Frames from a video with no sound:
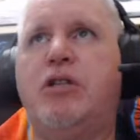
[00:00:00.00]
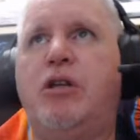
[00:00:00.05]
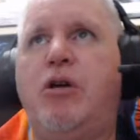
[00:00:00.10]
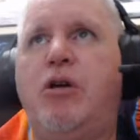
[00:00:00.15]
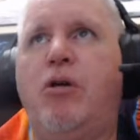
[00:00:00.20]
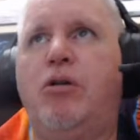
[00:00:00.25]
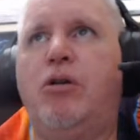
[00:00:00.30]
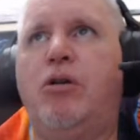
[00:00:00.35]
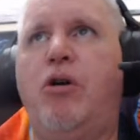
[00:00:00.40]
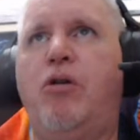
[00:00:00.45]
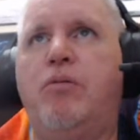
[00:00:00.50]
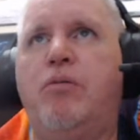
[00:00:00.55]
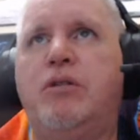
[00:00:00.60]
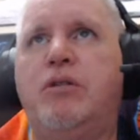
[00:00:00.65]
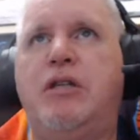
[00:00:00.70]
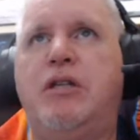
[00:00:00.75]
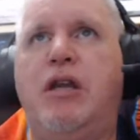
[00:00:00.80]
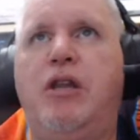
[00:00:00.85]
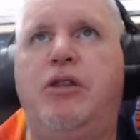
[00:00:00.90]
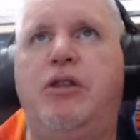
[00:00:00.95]
the Oklahoma
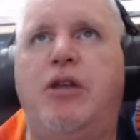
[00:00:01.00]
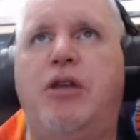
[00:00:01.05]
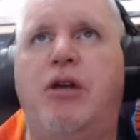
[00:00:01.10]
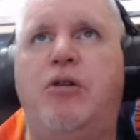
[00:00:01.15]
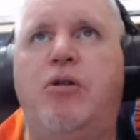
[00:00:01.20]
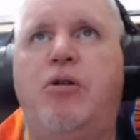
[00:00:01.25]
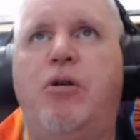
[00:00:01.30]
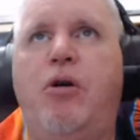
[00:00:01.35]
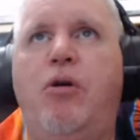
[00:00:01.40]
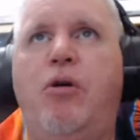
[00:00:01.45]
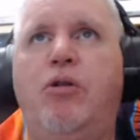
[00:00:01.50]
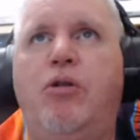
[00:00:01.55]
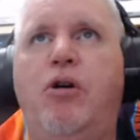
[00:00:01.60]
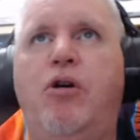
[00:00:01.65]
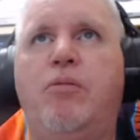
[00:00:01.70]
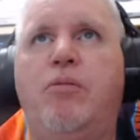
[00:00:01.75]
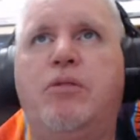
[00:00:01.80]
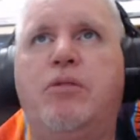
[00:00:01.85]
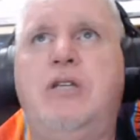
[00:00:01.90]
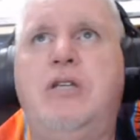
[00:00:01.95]
City Thunder.
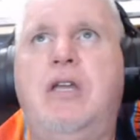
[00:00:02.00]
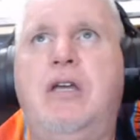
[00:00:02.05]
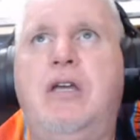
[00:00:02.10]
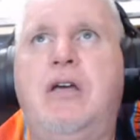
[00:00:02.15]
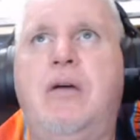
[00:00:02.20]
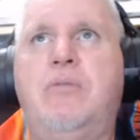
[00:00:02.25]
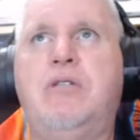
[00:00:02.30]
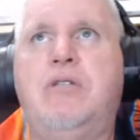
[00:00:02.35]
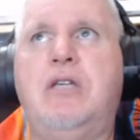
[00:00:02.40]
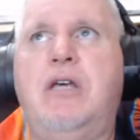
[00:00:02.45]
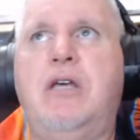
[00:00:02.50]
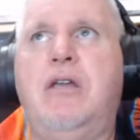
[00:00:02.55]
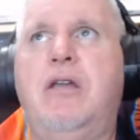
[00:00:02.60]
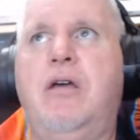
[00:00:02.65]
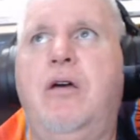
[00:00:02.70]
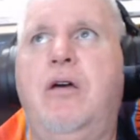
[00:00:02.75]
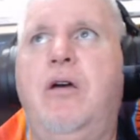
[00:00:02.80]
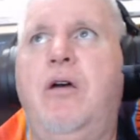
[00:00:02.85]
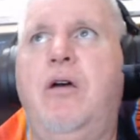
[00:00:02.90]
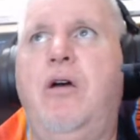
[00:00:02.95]
Oklahoma City comes in
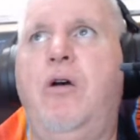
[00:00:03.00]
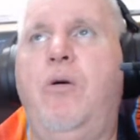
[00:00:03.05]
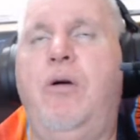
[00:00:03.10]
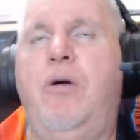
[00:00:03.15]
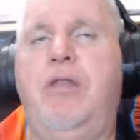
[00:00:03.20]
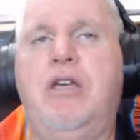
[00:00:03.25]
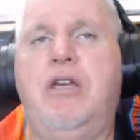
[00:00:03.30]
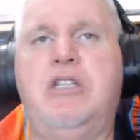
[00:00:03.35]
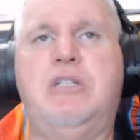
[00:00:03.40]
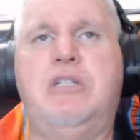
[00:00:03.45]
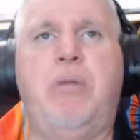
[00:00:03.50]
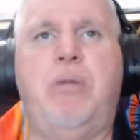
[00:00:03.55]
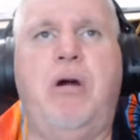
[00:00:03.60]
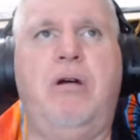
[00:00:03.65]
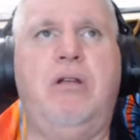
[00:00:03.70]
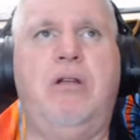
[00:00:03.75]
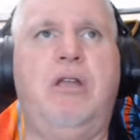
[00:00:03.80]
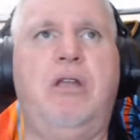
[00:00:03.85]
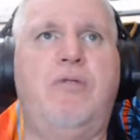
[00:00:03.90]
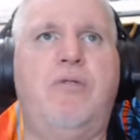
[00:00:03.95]
with a
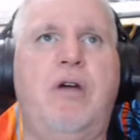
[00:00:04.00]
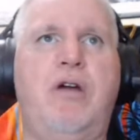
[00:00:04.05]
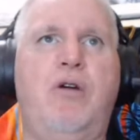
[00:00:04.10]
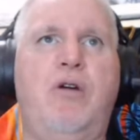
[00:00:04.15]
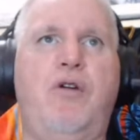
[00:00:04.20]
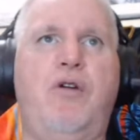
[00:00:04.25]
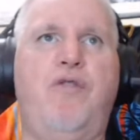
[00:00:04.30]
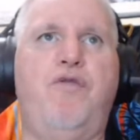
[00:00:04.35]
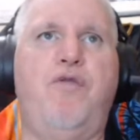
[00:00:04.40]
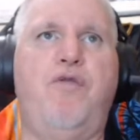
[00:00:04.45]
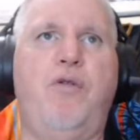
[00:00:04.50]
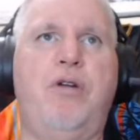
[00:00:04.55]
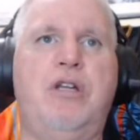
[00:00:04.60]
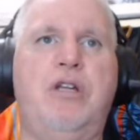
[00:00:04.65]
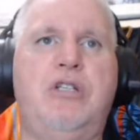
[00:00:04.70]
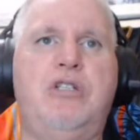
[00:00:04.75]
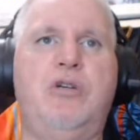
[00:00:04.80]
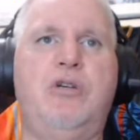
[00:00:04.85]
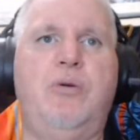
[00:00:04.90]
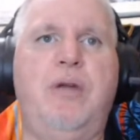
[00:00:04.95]
sparkling record of
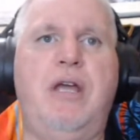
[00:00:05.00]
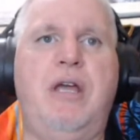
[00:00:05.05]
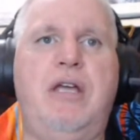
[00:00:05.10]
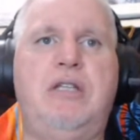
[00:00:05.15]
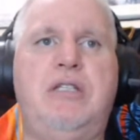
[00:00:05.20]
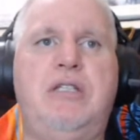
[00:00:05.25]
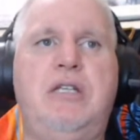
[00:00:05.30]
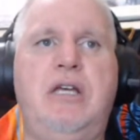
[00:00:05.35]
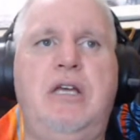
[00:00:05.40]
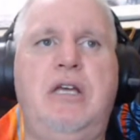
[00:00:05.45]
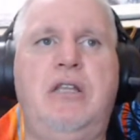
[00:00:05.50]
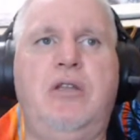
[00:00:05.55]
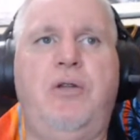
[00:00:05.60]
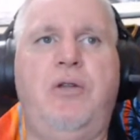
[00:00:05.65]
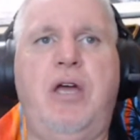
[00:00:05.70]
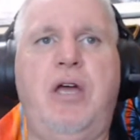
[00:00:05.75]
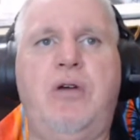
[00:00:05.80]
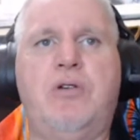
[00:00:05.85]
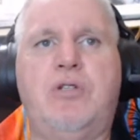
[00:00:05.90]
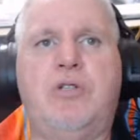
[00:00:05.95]
42-18. The
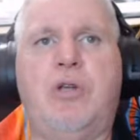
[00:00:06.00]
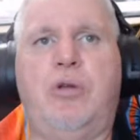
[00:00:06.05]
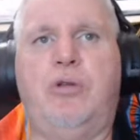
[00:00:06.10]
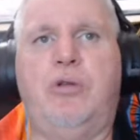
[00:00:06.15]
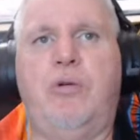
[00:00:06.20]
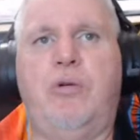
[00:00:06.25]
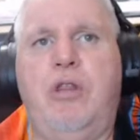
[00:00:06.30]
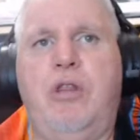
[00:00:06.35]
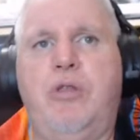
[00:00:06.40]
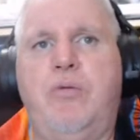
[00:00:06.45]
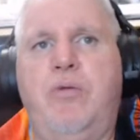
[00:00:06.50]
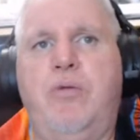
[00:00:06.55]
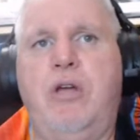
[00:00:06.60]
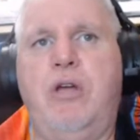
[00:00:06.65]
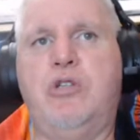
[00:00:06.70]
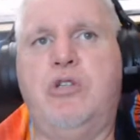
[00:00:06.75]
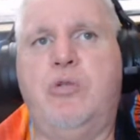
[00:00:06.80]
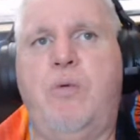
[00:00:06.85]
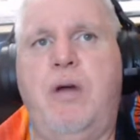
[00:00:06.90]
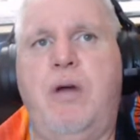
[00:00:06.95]
Lakers are
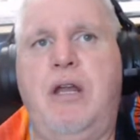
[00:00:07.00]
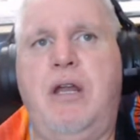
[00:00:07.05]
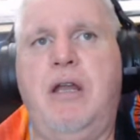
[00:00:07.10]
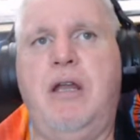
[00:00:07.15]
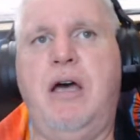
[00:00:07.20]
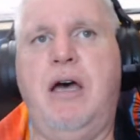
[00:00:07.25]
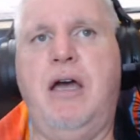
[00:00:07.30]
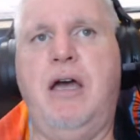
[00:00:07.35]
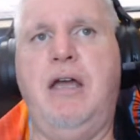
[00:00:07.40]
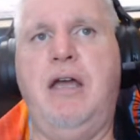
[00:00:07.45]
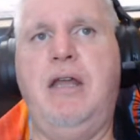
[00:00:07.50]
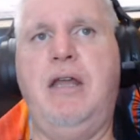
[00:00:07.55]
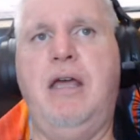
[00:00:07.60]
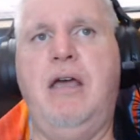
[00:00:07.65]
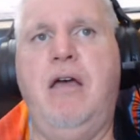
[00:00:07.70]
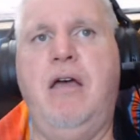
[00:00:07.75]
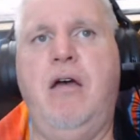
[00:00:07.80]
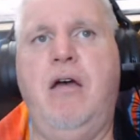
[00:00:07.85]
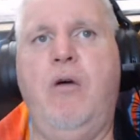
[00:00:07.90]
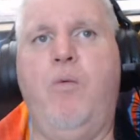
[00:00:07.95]
33-29.
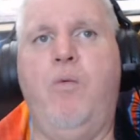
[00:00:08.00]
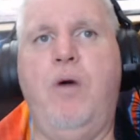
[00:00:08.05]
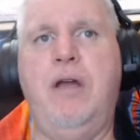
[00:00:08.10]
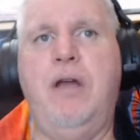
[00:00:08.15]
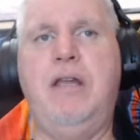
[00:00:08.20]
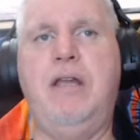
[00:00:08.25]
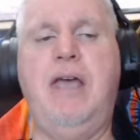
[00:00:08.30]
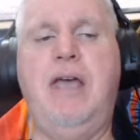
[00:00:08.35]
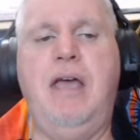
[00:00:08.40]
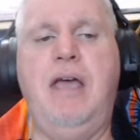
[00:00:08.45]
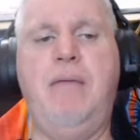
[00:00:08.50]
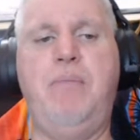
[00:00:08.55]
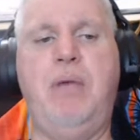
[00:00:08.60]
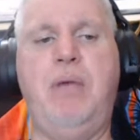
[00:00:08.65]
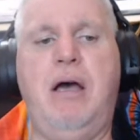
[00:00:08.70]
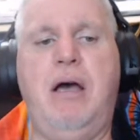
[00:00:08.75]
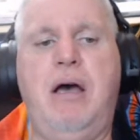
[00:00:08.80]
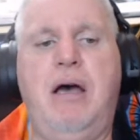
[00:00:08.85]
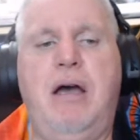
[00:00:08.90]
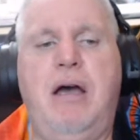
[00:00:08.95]
One game
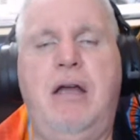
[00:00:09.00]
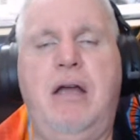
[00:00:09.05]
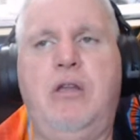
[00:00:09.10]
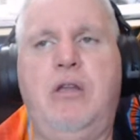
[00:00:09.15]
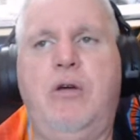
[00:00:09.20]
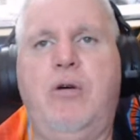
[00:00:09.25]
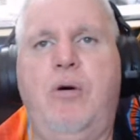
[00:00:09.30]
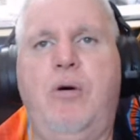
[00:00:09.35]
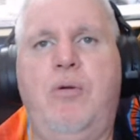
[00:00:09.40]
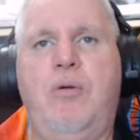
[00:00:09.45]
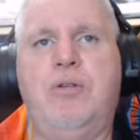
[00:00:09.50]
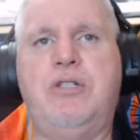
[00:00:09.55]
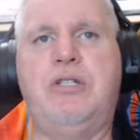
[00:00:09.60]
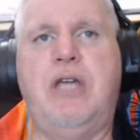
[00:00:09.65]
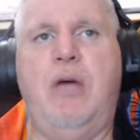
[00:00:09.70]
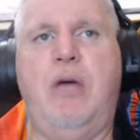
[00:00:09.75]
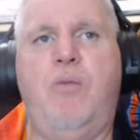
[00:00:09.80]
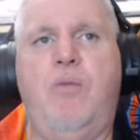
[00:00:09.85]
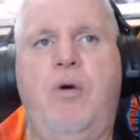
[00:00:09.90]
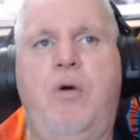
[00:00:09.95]
behind the Golden
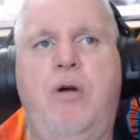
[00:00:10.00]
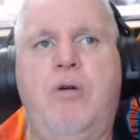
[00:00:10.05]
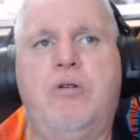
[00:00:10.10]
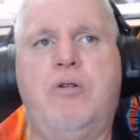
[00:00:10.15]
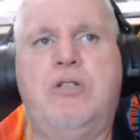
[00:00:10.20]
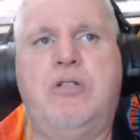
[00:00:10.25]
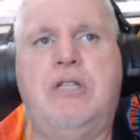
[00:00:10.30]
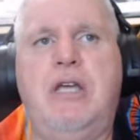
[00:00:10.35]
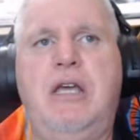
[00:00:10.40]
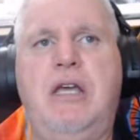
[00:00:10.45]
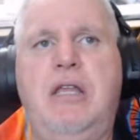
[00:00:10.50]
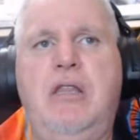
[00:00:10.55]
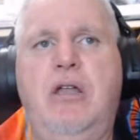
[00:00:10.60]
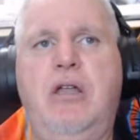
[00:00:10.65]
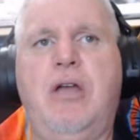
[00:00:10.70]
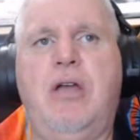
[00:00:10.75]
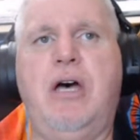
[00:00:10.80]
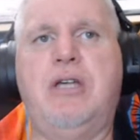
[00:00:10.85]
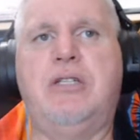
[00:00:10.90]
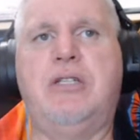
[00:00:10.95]
State Warriors in the
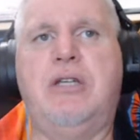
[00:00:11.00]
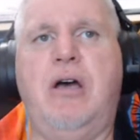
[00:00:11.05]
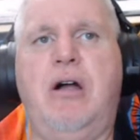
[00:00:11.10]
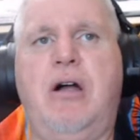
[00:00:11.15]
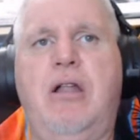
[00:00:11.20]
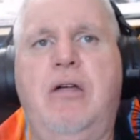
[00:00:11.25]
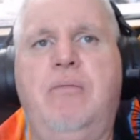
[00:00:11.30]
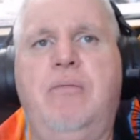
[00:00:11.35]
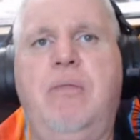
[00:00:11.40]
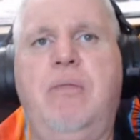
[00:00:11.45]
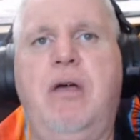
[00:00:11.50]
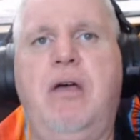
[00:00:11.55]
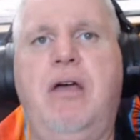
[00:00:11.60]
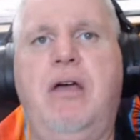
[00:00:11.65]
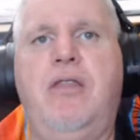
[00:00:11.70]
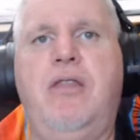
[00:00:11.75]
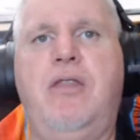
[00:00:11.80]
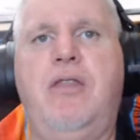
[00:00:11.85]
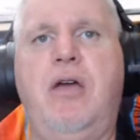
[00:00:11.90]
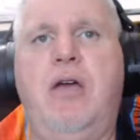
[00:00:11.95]
loss column.
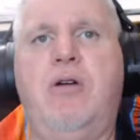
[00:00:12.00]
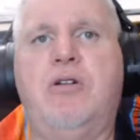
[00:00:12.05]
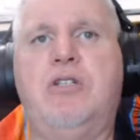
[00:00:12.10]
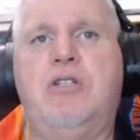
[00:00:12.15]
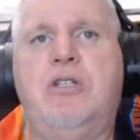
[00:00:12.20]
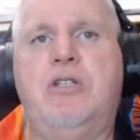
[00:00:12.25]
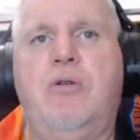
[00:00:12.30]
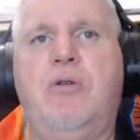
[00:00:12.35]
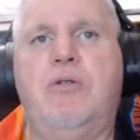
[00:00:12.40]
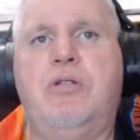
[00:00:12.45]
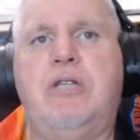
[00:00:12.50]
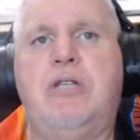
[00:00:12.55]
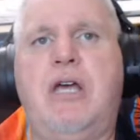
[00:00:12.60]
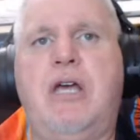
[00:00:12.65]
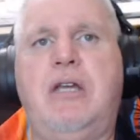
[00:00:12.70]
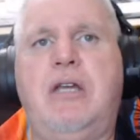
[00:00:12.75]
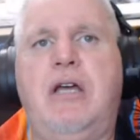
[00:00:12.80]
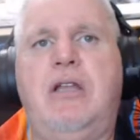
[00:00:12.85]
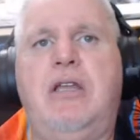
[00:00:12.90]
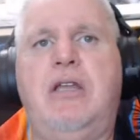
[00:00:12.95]
They are still
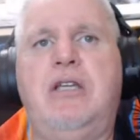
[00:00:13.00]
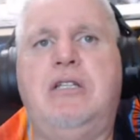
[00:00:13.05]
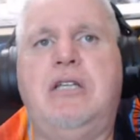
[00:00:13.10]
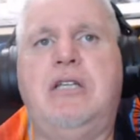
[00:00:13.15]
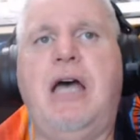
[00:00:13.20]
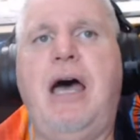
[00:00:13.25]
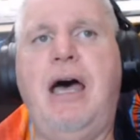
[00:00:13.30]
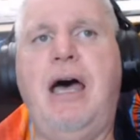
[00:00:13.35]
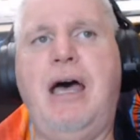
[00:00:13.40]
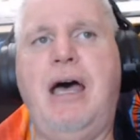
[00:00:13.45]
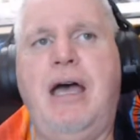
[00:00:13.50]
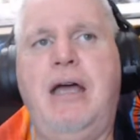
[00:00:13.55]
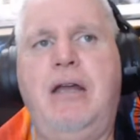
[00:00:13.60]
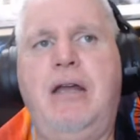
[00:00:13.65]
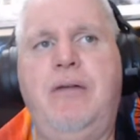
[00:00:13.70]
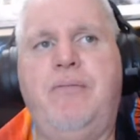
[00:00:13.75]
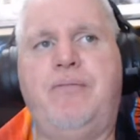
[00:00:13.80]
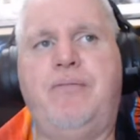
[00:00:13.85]
technically tied